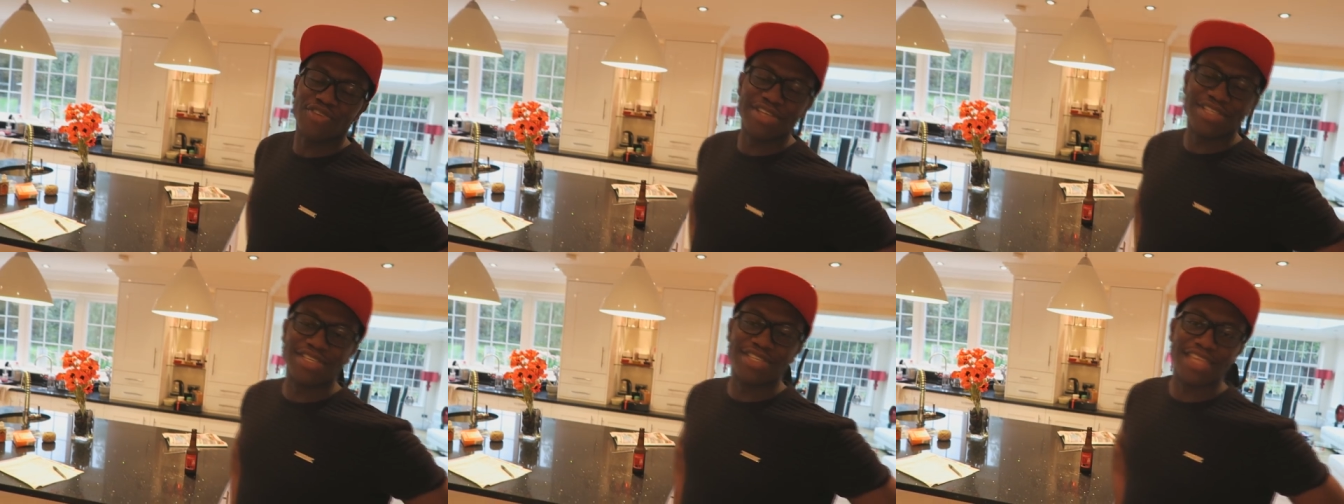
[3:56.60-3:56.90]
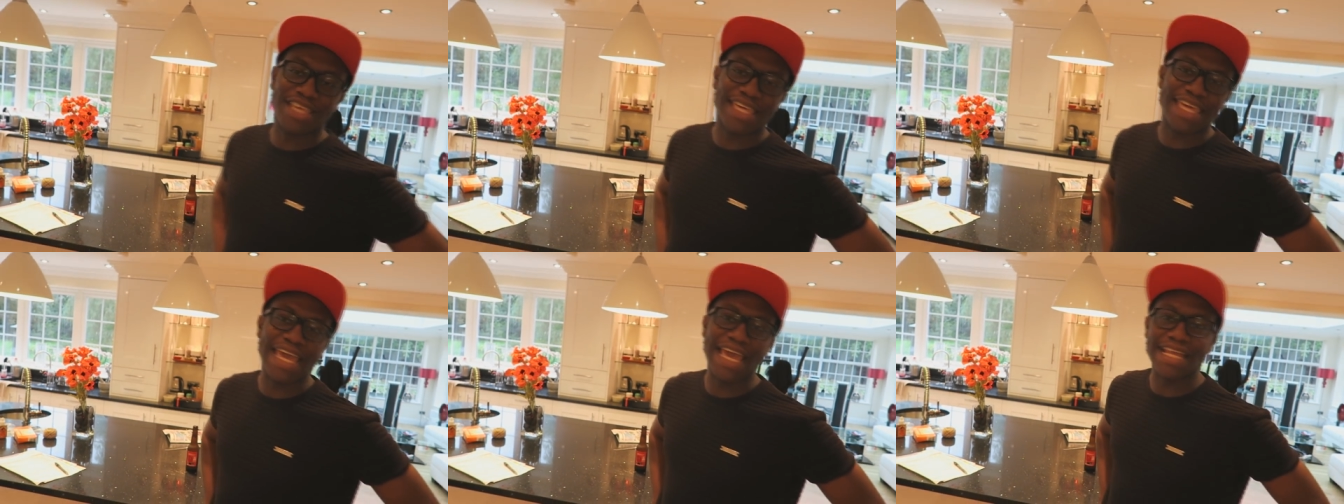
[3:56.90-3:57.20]
So this
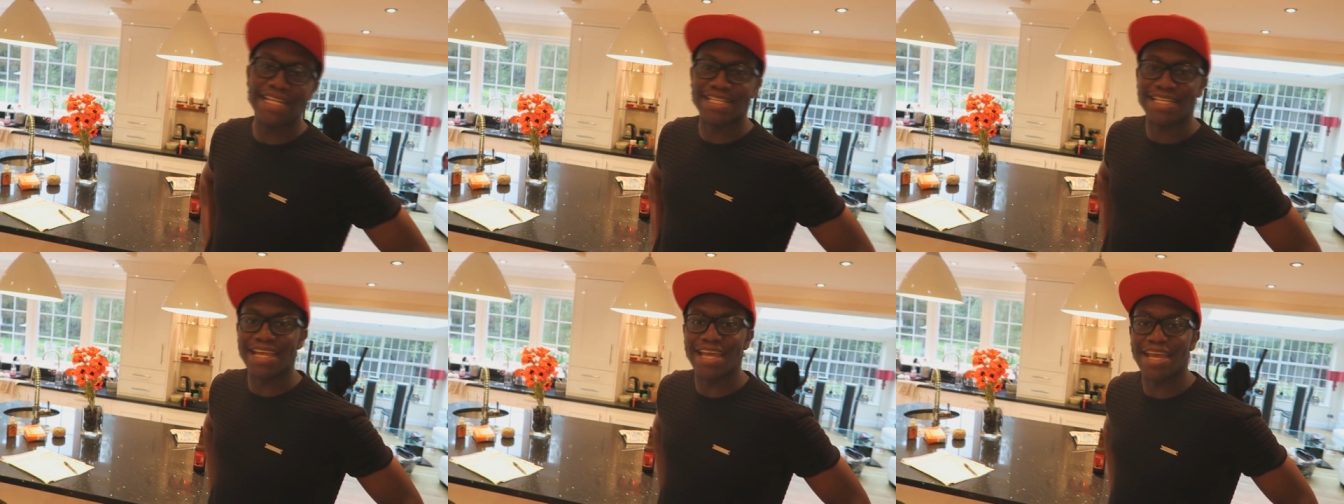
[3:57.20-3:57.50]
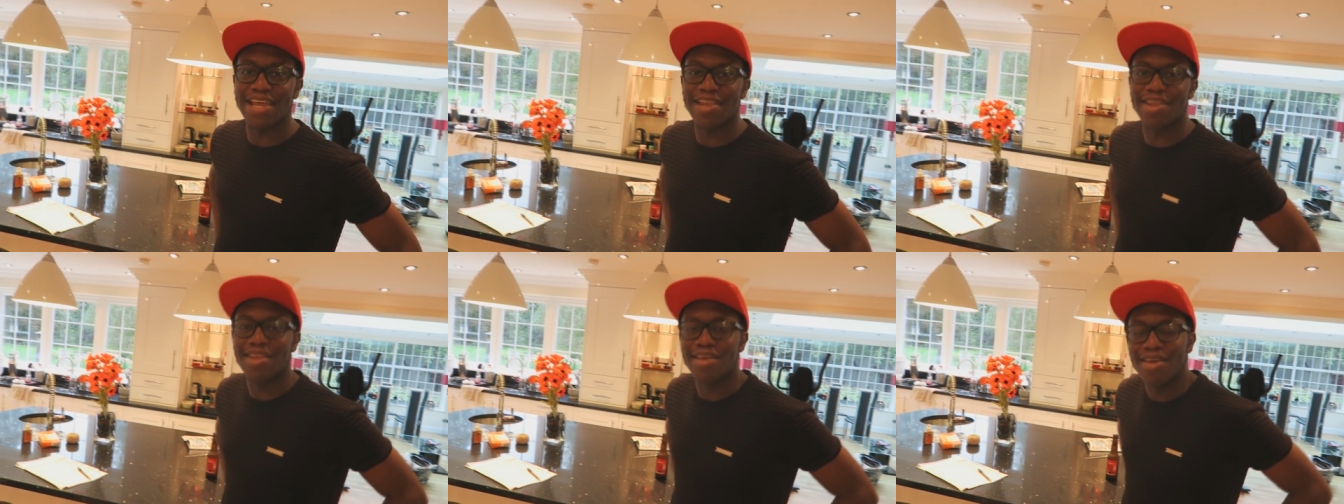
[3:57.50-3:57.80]
is the
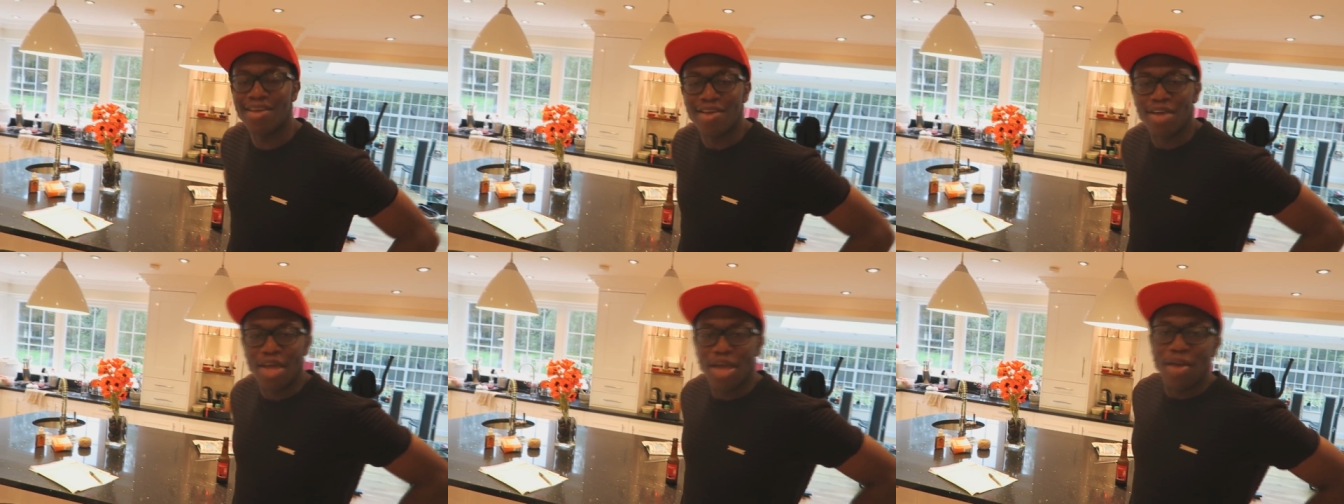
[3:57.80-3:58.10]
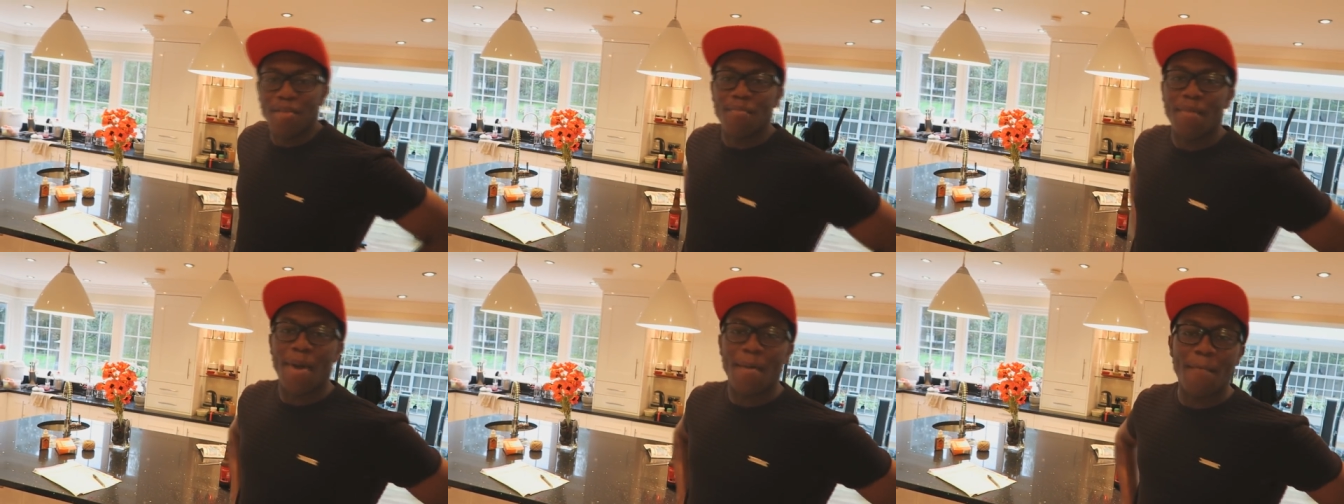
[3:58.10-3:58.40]
kitchen,
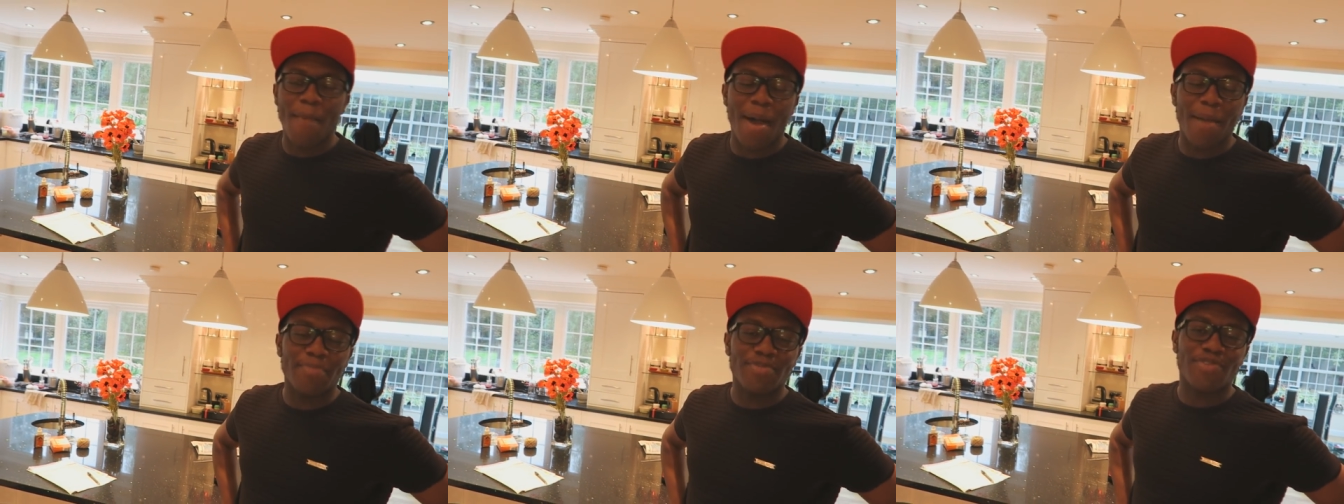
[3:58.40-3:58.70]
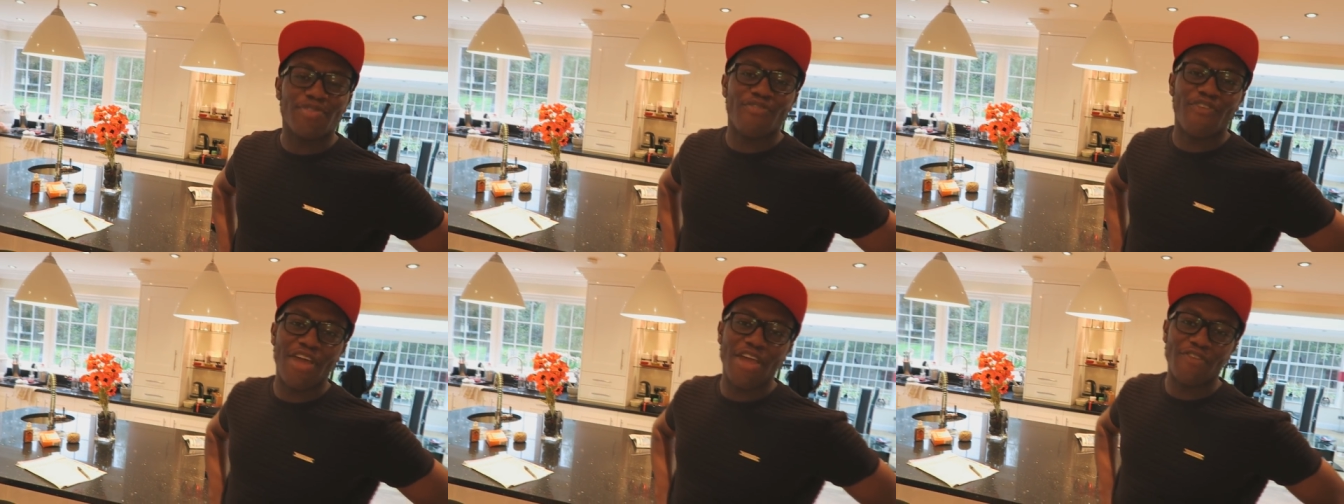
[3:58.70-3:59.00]
my
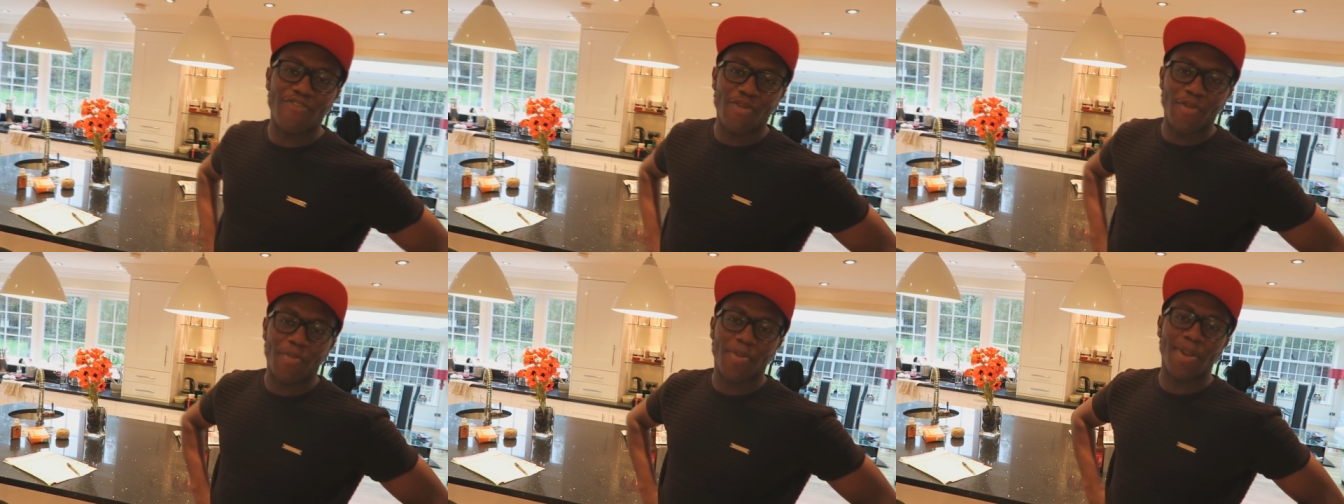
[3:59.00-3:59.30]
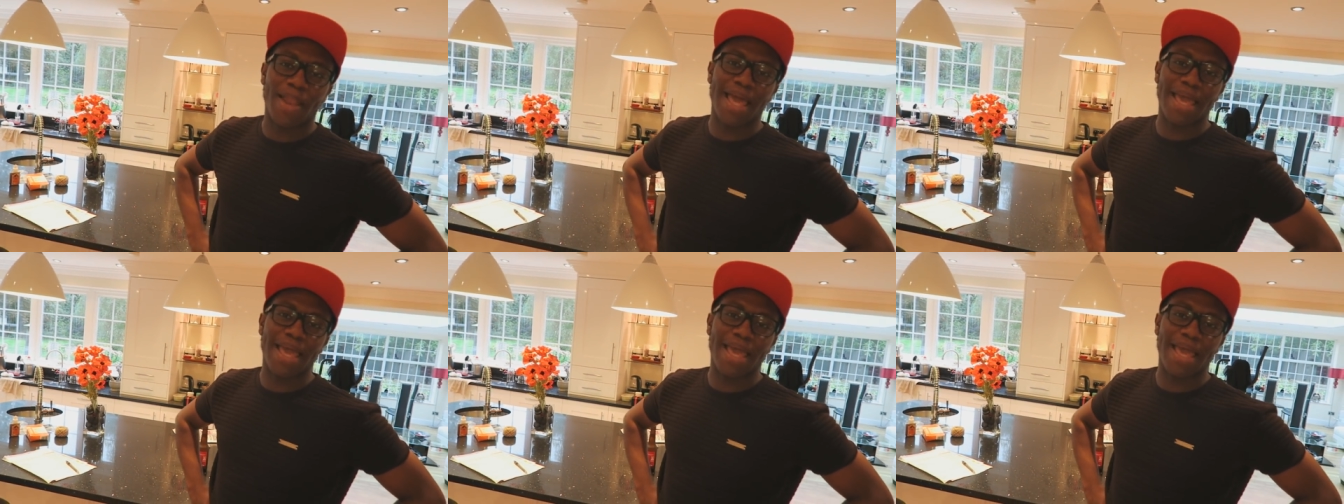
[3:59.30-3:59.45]
mum's favourite